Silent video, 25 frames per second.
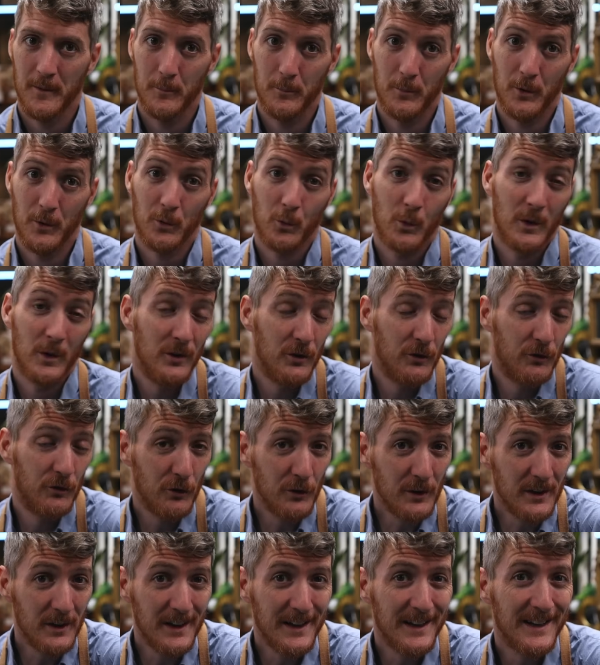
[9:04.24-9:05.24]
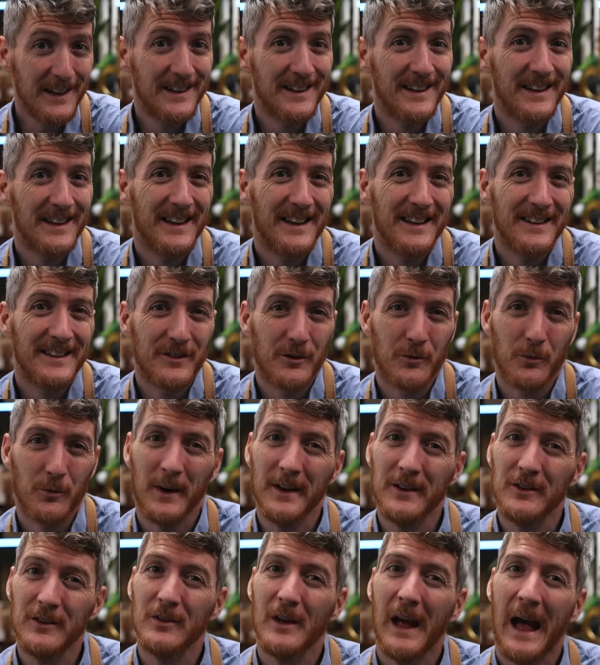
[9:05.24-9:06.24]
But when you do need it, it's
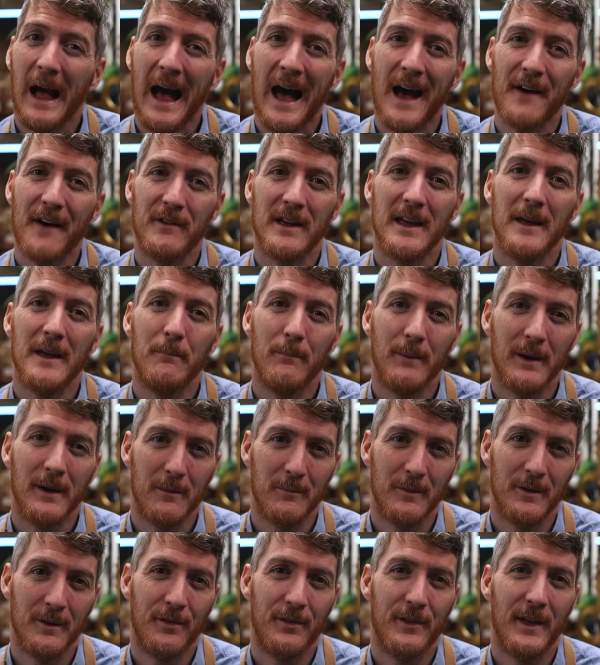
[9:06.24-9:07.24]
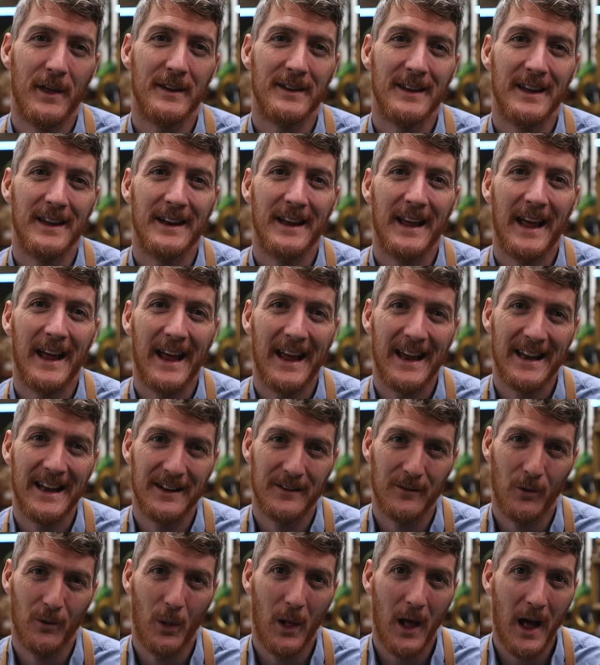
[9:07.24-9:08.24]
great to have a pigment that can
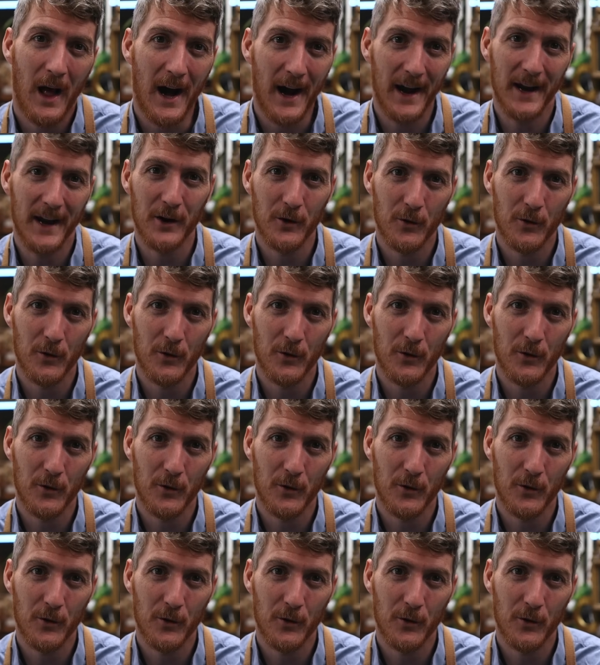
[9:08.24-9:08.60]
handle high